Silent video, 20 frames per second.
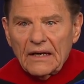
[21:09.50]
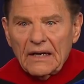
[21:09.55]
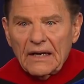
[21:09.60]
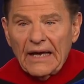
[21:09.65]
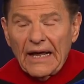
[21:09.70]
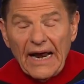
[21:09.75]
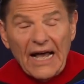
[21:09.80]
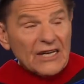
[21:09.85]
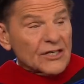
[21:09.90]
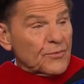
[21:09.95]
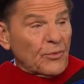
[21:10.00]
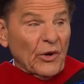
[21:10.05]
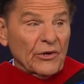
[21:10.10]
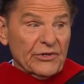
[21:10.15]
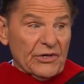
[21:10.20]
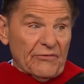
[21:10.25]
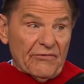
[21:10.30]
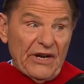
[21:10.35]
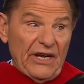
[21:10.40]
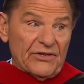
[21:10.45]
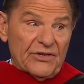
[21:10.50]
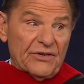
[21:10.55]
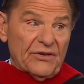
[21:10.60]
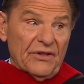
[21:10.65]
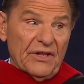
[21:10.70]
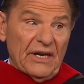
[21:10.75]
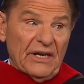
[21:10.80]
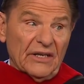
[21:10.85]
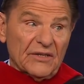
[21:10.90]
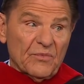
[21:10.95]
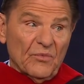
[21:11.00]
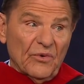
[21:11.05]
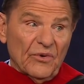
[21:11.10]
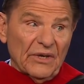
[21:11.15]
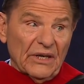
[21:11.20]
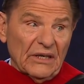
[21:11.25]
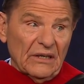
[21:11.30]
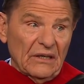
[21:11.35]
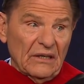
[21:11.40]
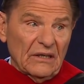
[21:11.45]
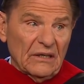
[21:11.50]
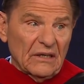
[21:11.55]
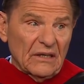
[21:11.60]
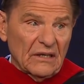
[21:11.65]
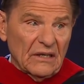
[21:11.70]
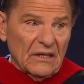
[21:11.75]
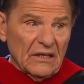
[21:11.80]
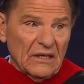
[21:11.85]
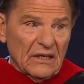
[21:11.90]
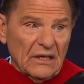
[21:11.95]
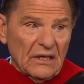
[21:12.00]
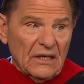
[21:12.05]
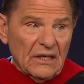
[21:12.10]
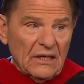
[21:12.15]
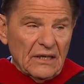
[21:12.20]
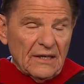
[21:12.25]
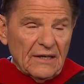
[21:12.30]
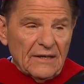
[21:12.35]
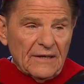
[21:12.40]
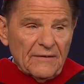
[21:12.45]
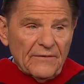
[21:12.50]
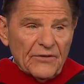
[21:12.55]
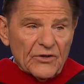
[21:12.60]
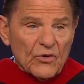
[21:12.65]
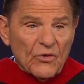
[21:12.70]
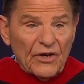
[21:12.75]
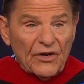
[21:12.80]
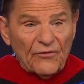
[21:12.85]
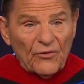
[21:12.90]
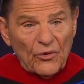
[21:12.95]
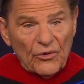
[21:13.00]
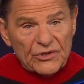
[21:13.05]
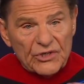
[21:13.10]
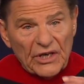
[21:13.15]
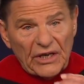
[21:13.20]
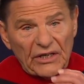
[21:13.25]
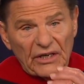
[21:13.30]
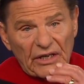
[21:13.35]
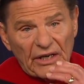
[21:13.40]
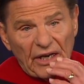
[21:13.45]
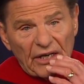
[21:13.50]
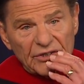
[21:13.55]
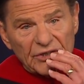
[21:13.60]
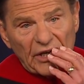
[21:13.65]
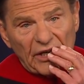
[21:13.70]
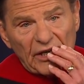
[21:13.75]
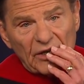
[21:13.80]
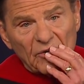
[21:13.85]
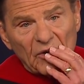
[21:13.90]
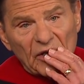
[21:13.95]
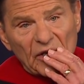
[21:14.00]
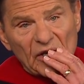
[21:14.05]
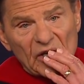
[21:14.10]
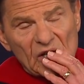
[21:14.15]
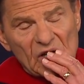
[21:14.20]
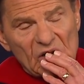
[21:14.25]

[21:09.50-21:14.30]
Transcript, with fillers: And I was supposed to register the next morning, 24th January,